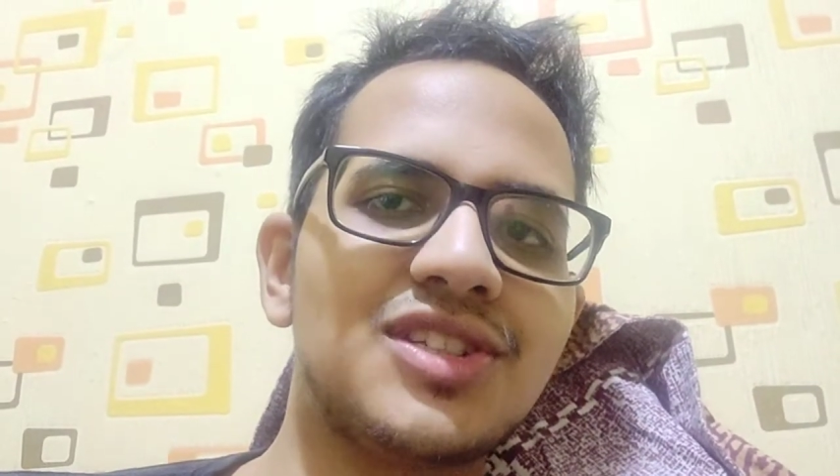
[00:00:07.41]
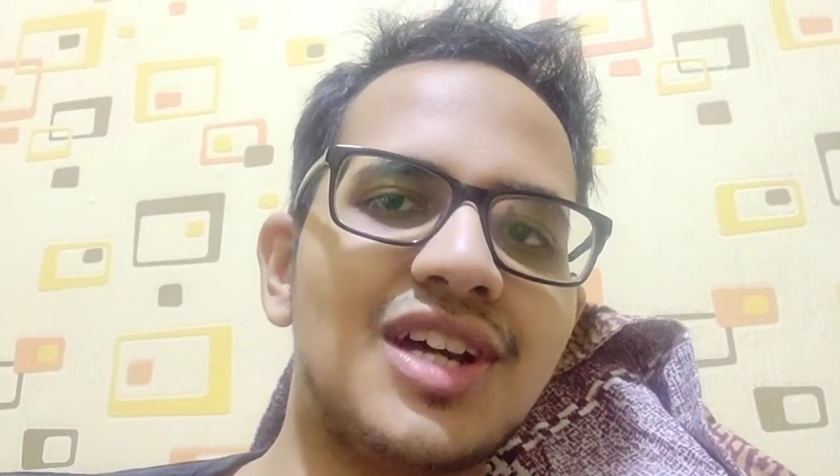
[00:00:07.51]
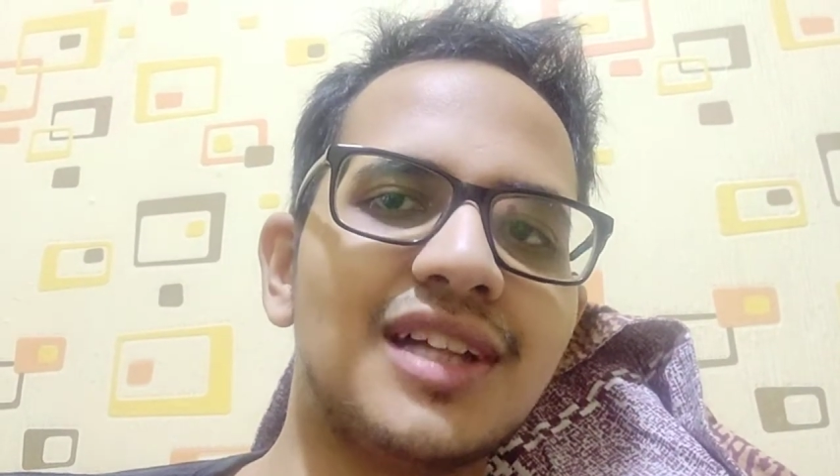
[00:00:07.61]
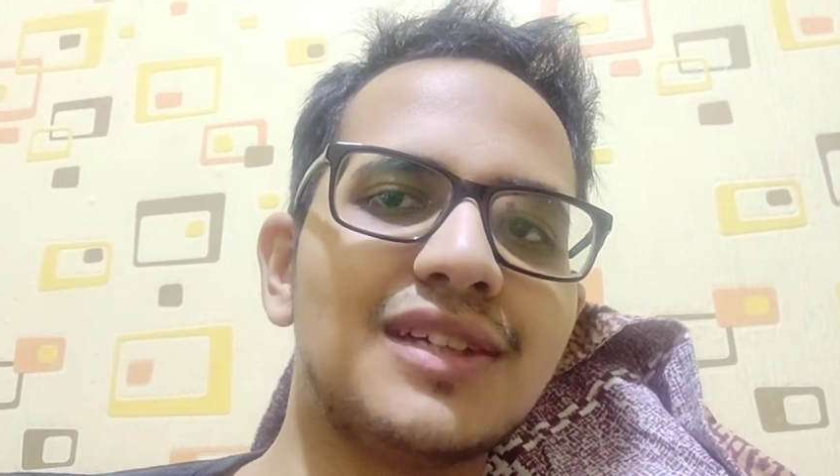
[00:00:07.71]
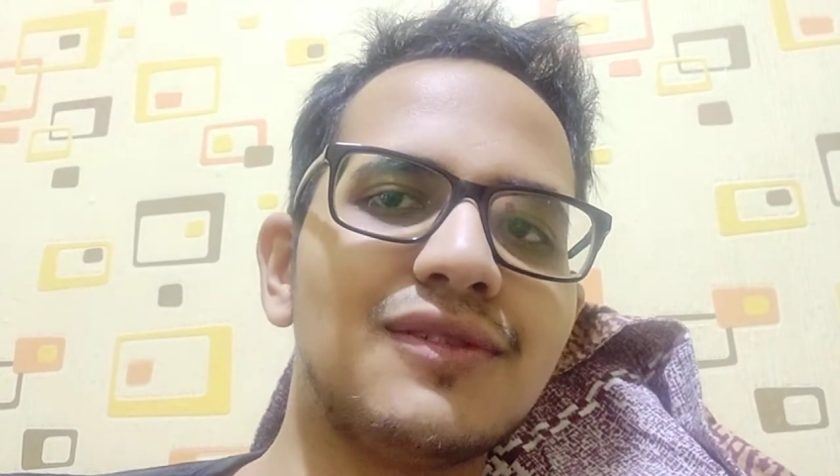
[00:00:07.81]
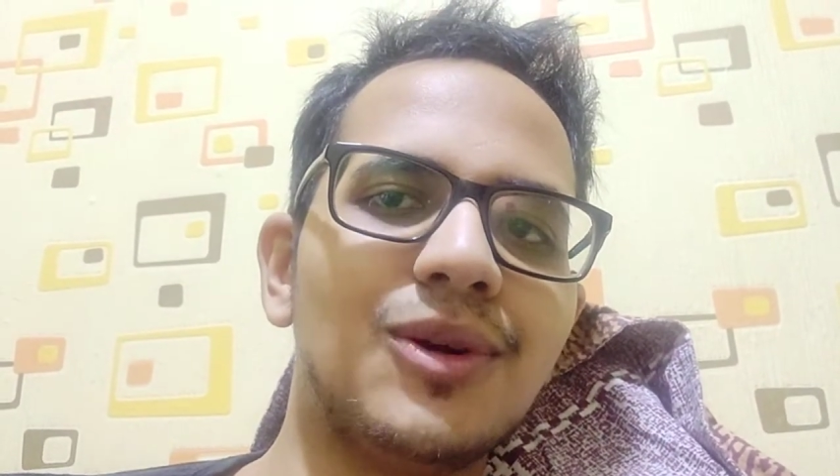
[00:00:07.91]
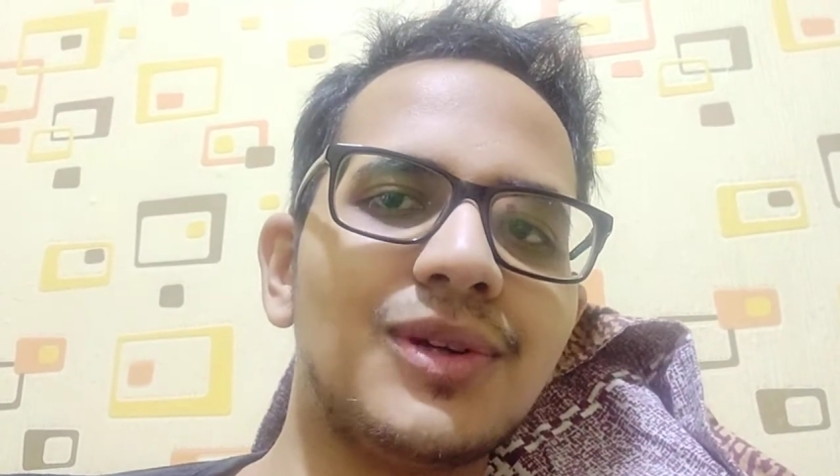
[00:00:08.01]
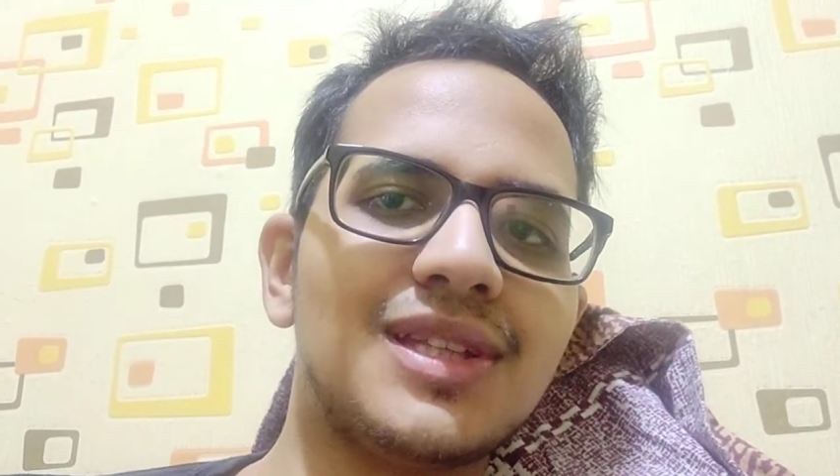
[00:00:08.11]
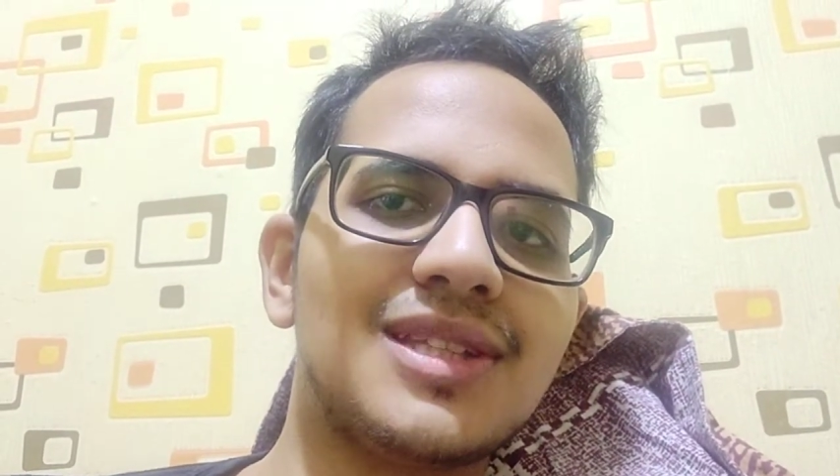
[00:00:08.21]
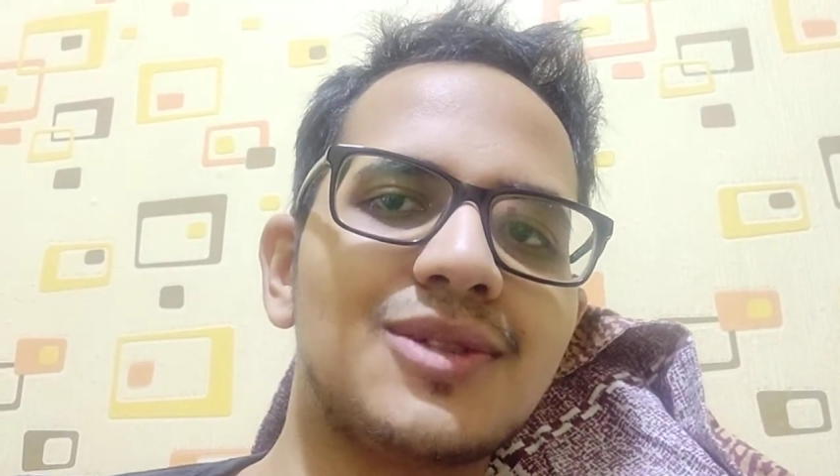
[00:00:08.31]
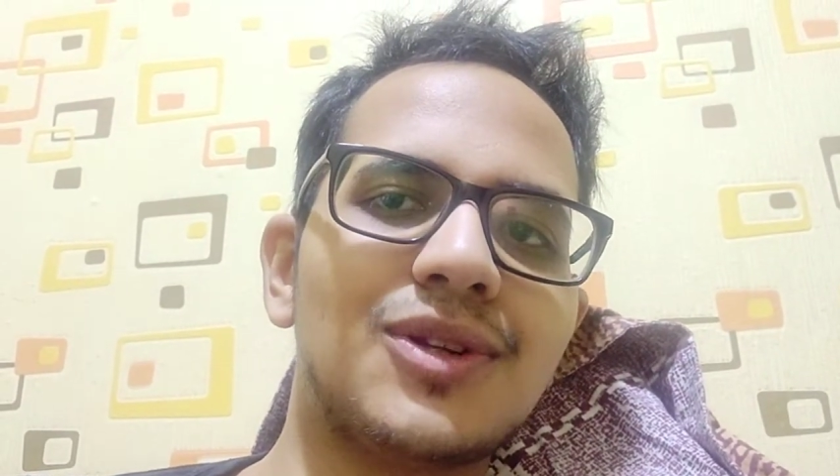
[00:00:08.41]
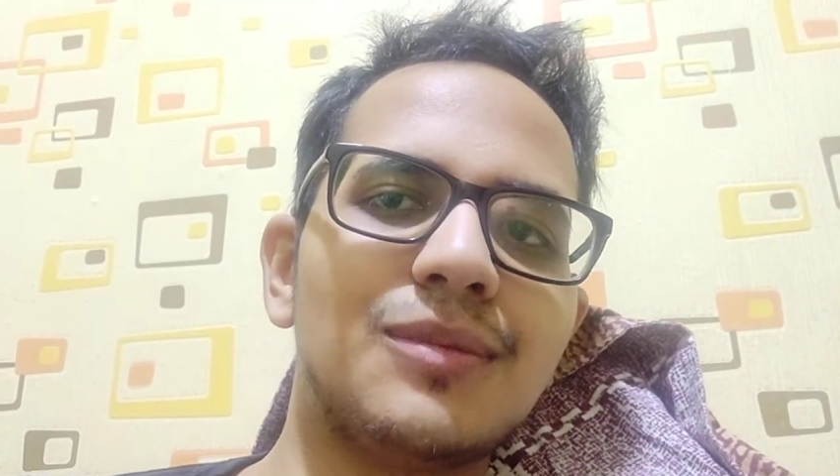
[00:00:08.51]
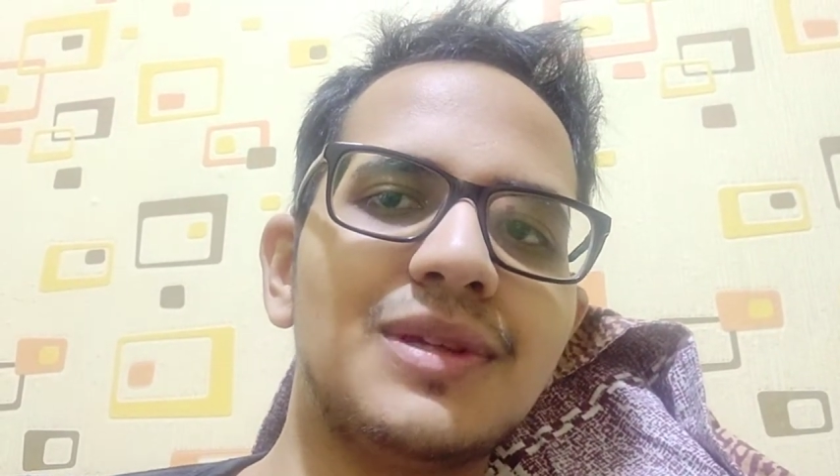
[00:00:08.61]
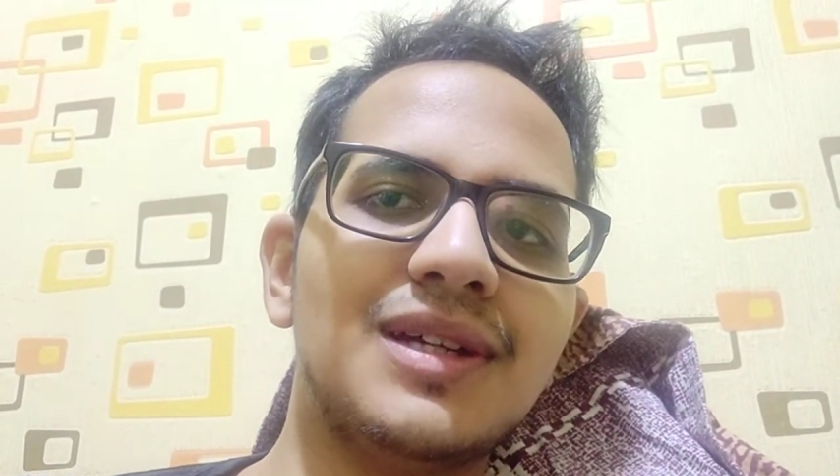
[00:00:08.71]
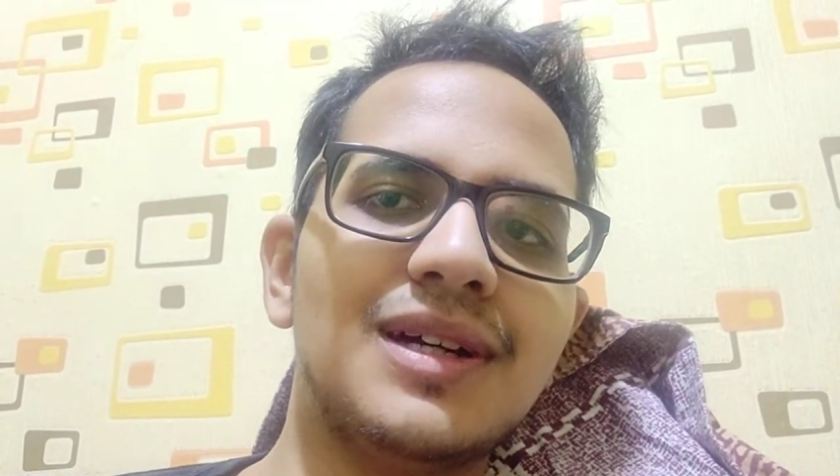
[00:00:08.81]
Shaadi vlog is, it's
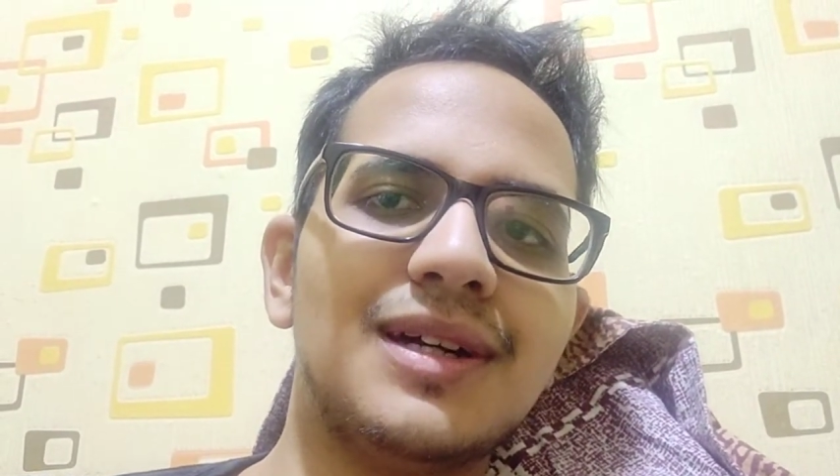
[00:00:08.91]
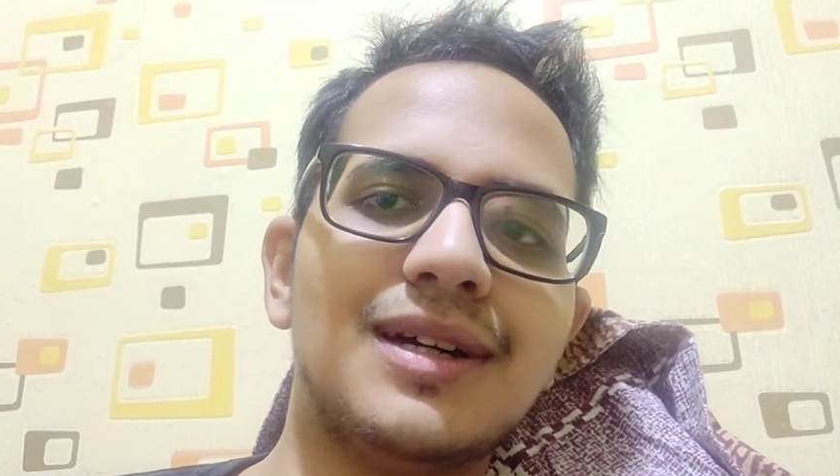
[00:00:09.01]
gonna be